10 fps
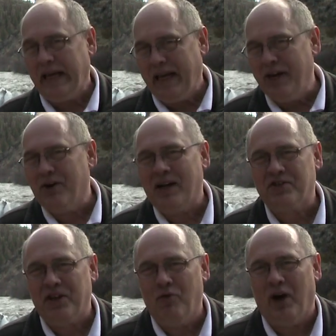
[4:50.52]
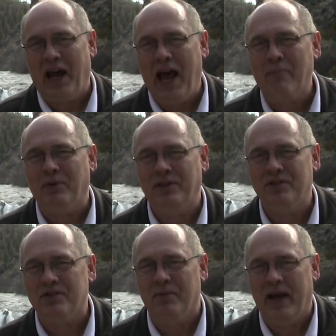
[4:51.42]
Interesting what
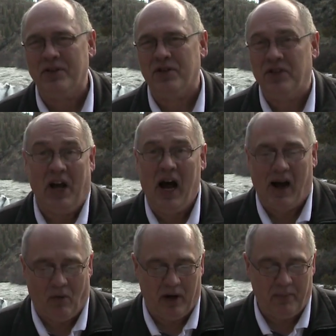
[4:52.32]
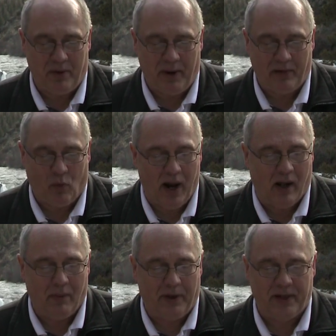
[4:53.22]
happens. The man says, "Yeah, I want to be made
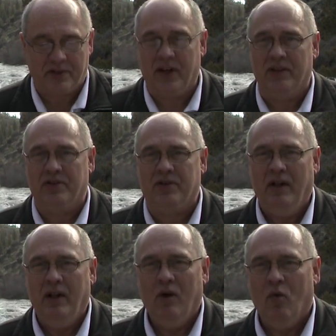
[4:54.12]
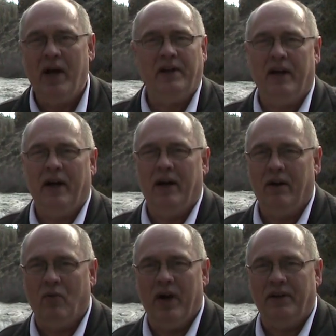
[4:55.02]
well," but he says, when
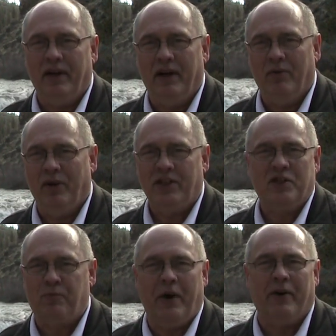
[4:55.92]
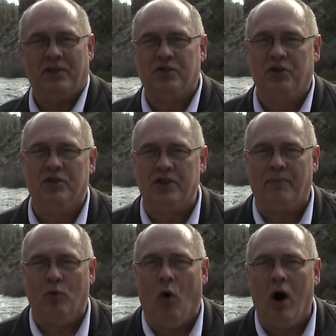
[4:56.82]
the Spirit stirs
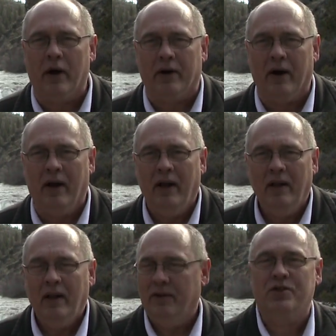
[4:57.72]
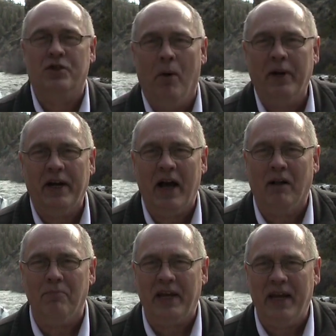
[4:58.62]
up the water, there's nobody to
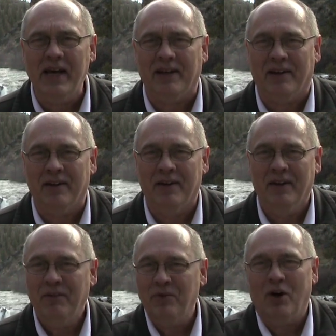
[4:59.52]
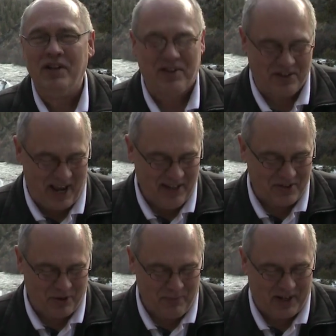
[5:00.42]
help me in. Notice his
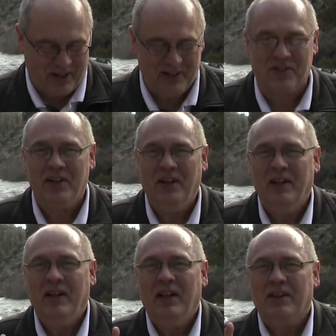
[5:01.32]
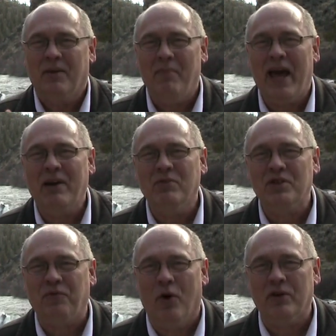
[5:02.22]
answer, because the man
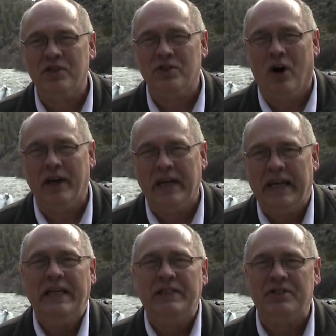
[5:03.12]
was focused on his